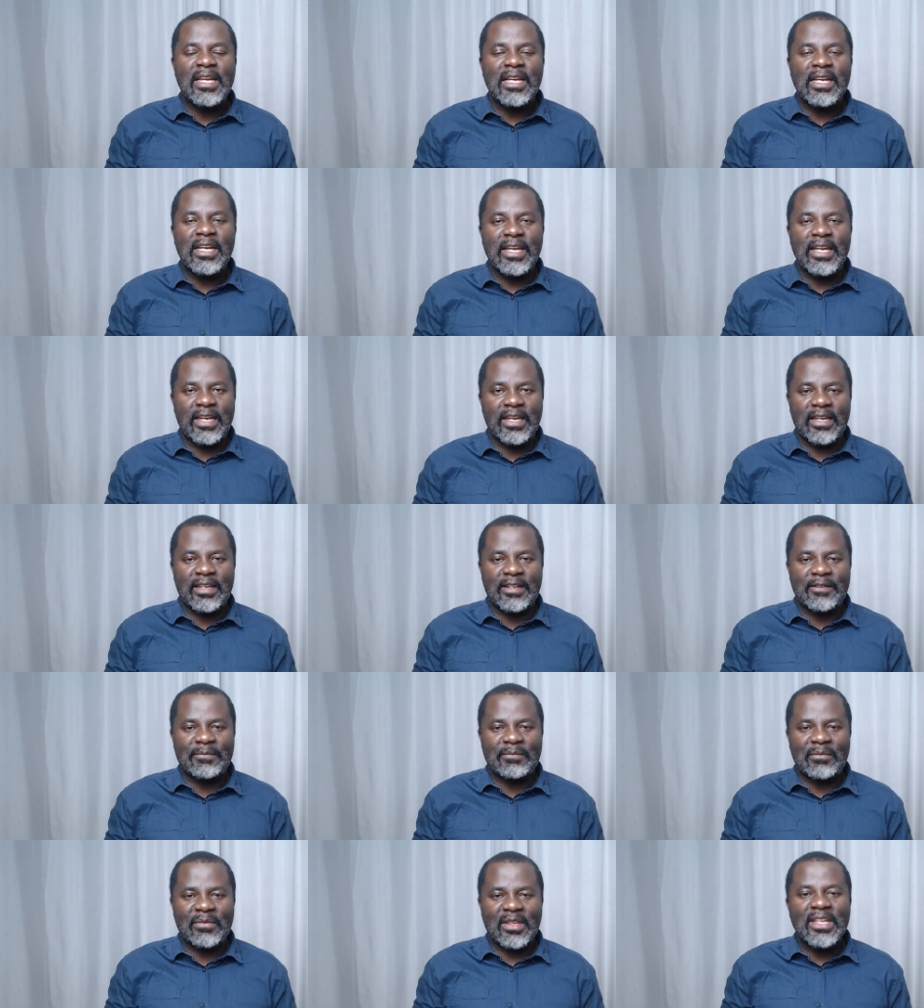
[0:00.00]
in
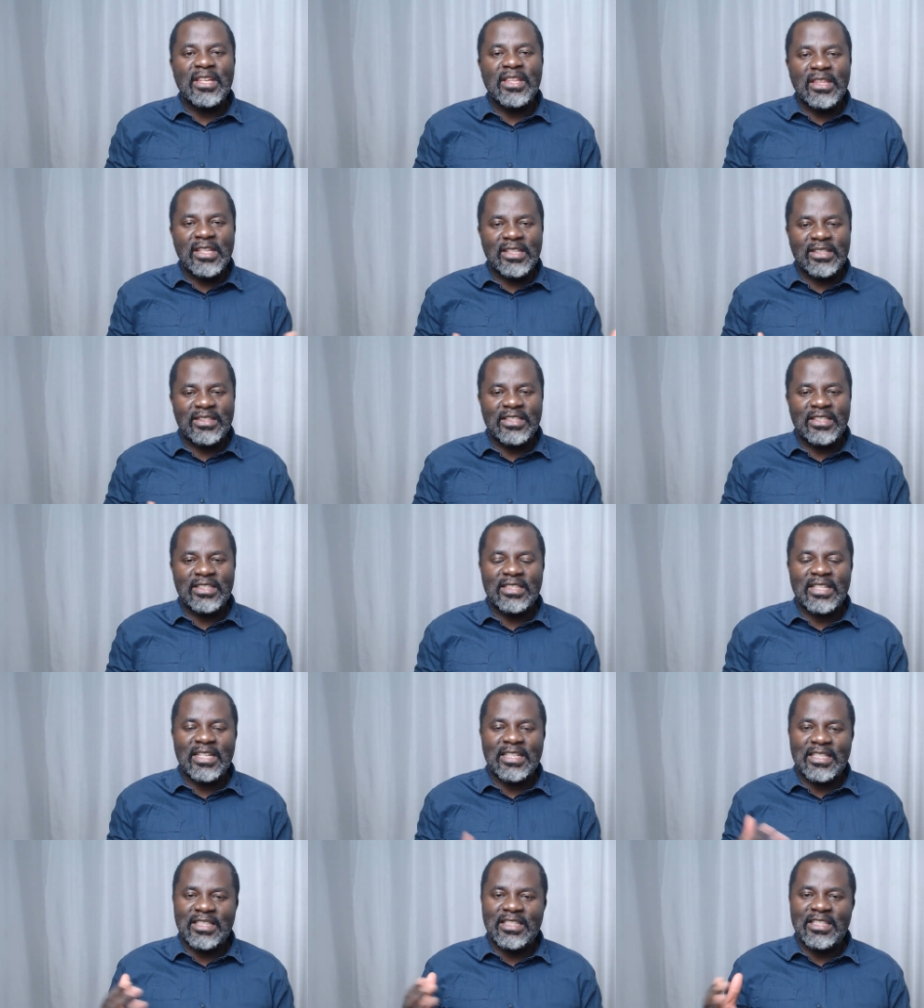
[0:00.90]
the sense
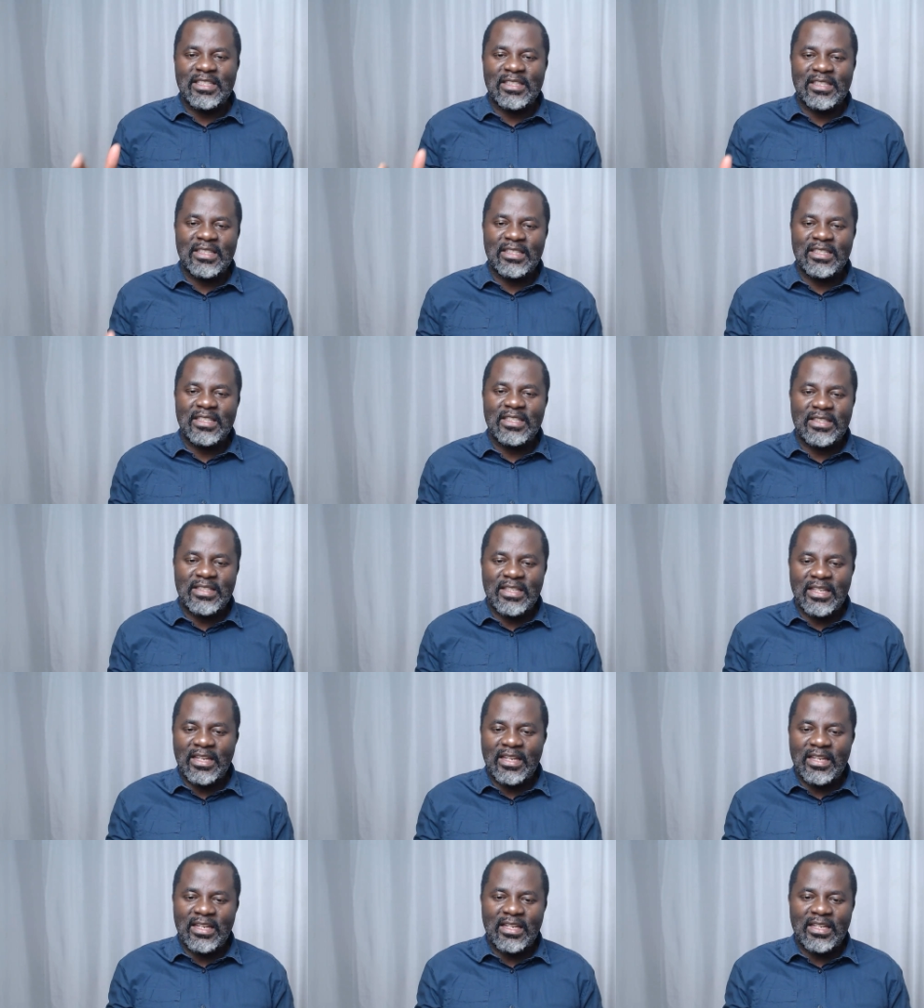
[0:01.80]
that
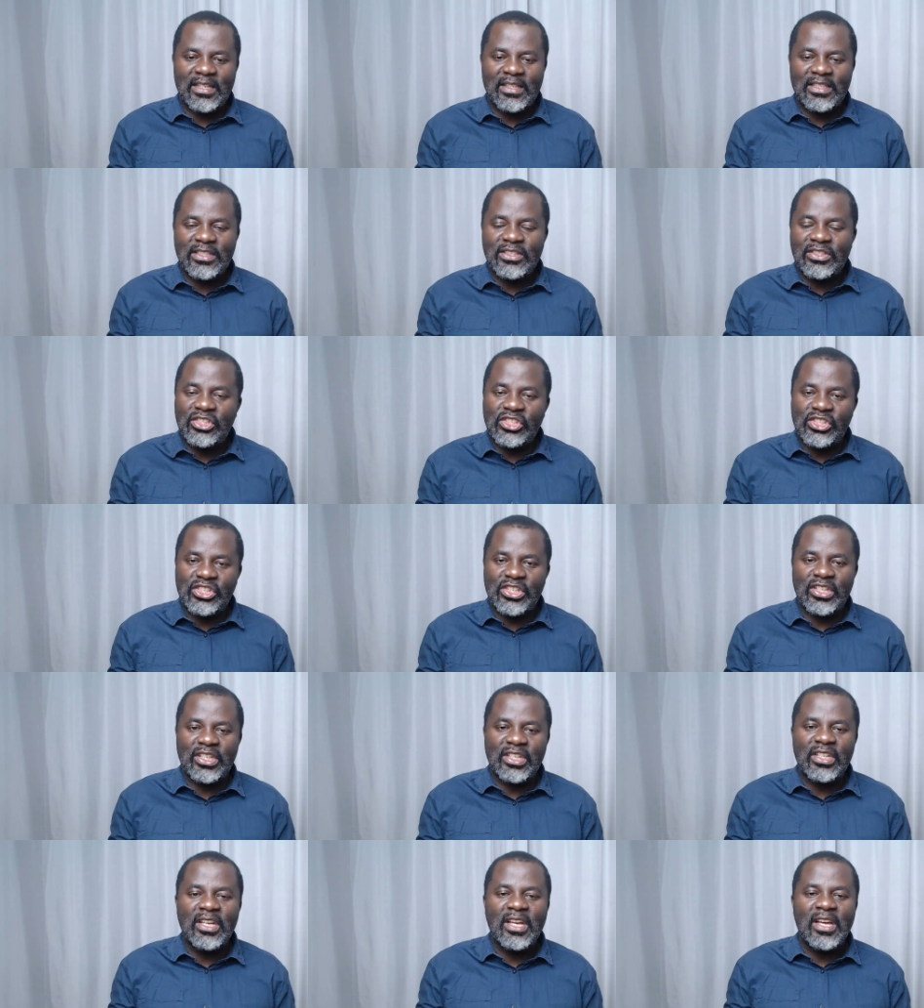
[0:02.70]
this
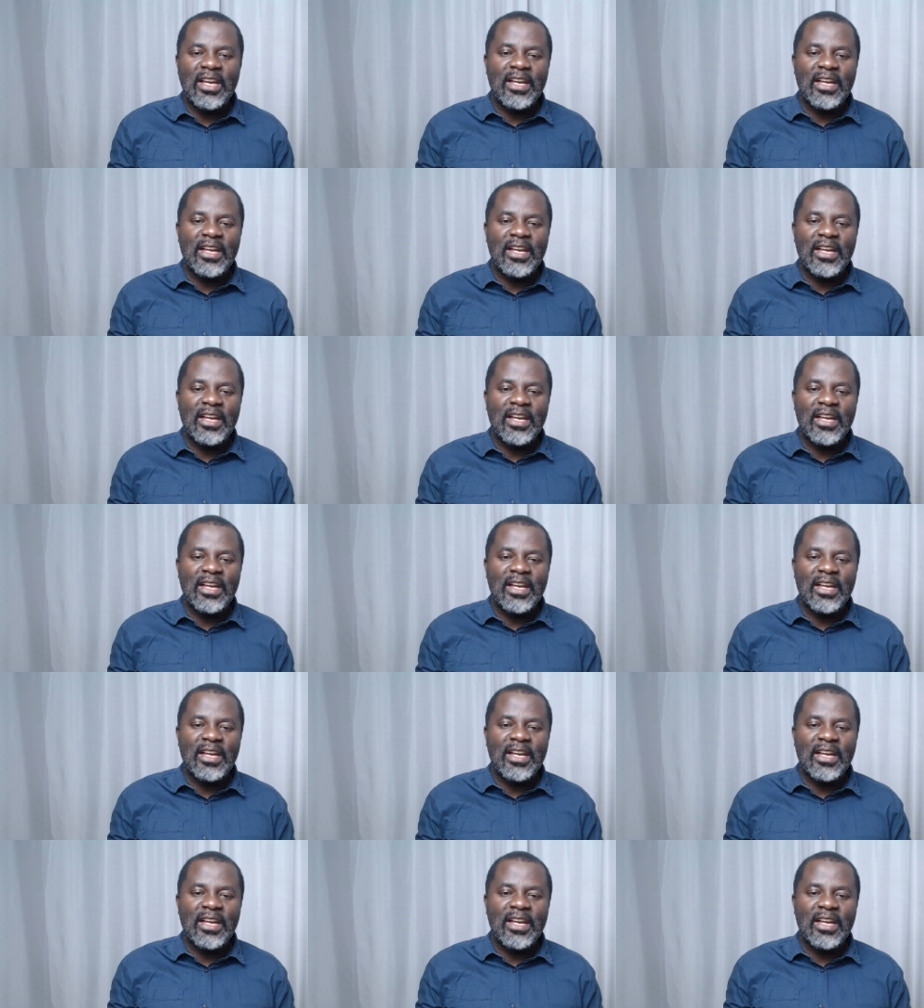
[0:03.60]
she